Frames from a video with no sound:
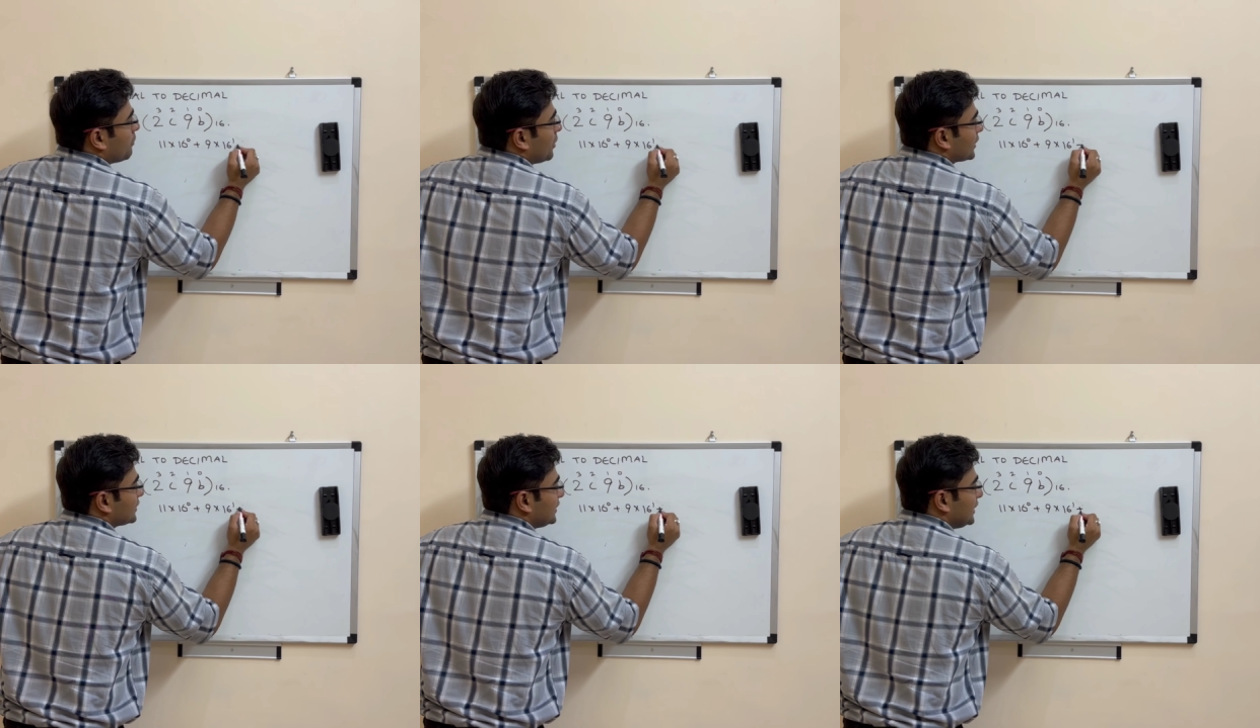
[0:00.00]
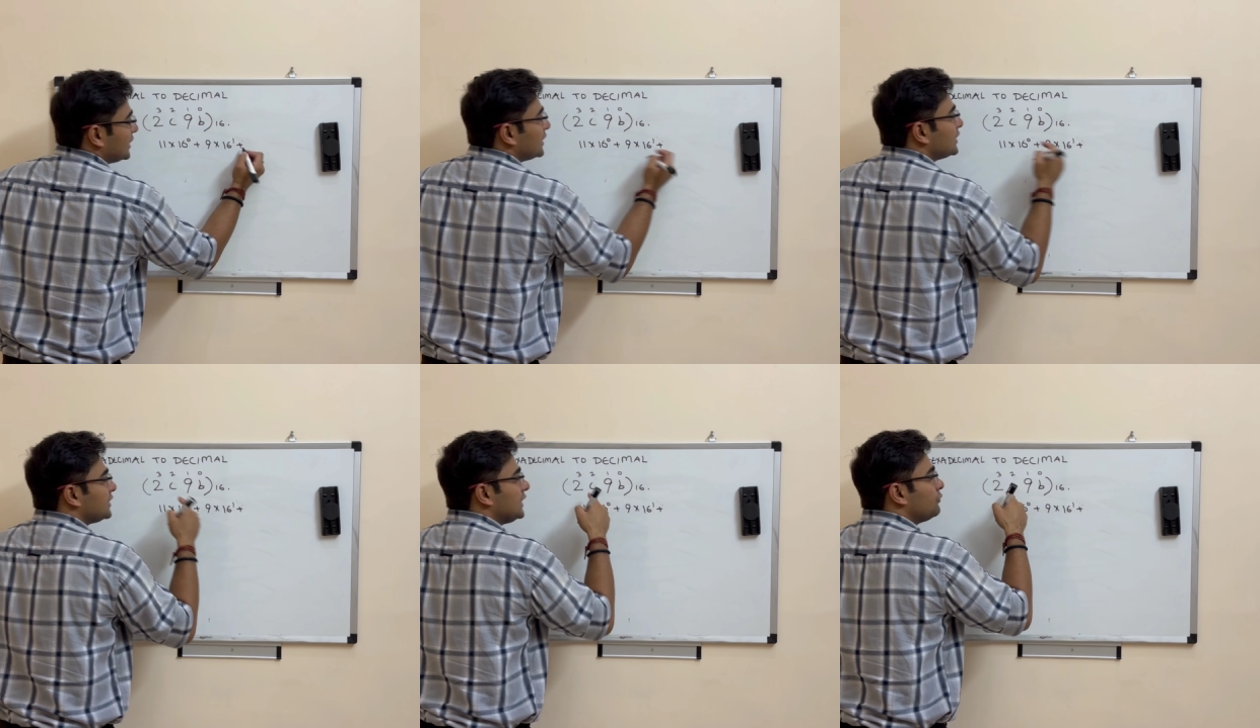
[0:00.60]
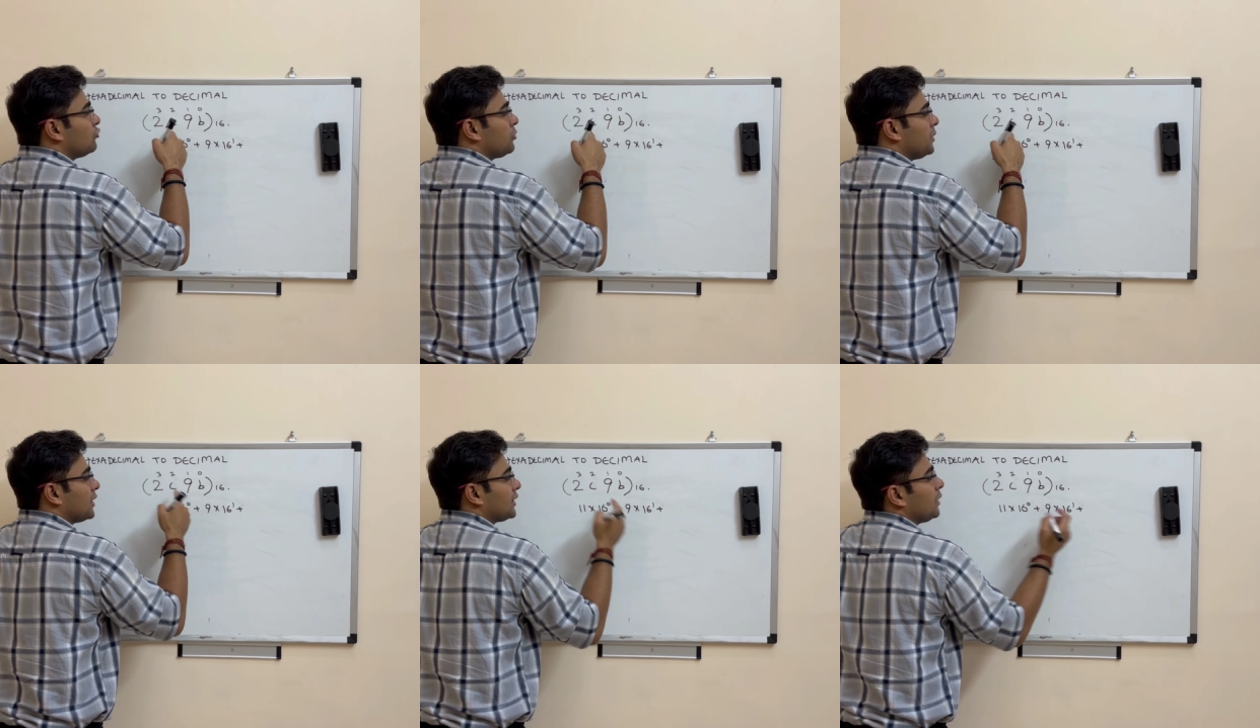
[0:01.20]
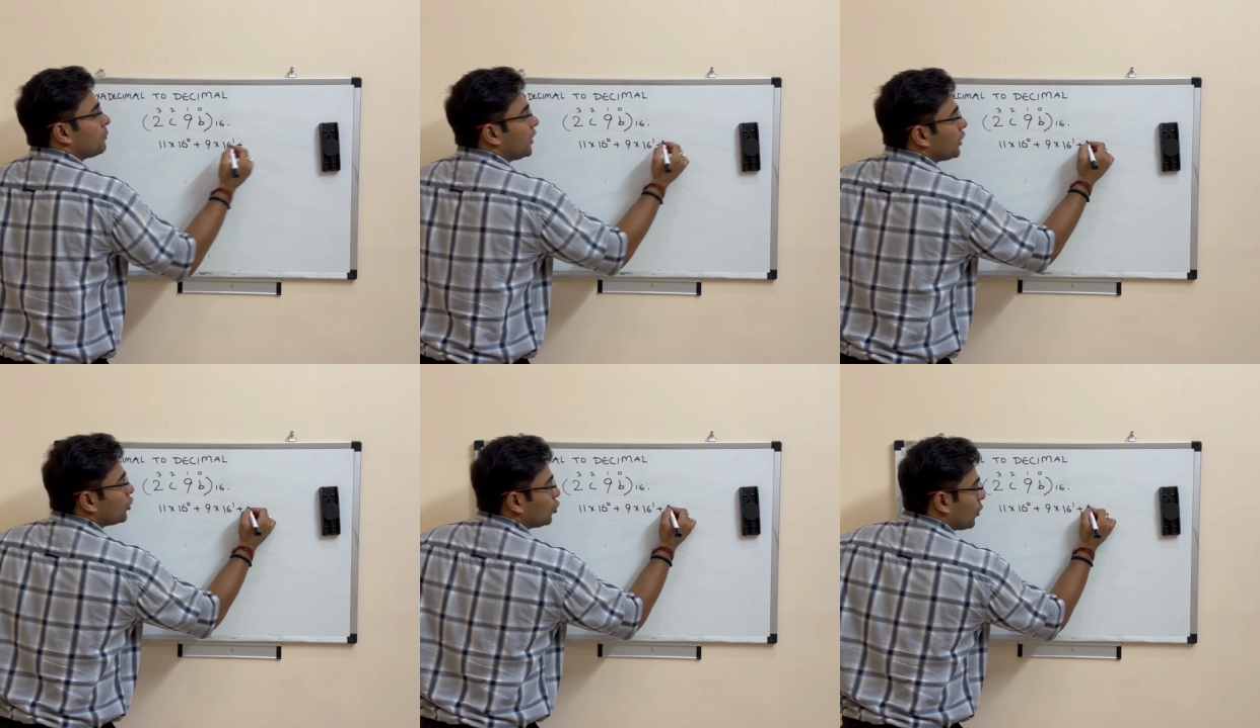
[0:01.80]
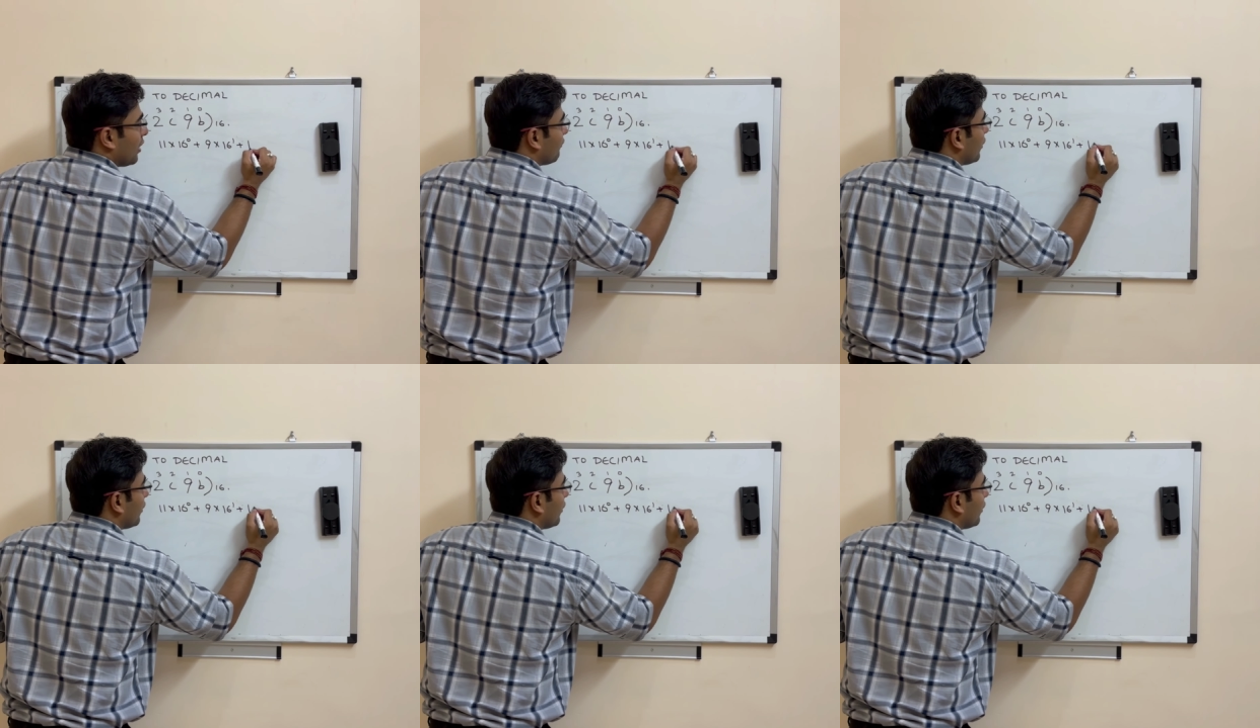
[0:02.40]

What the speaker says: plus C would be nothing but 12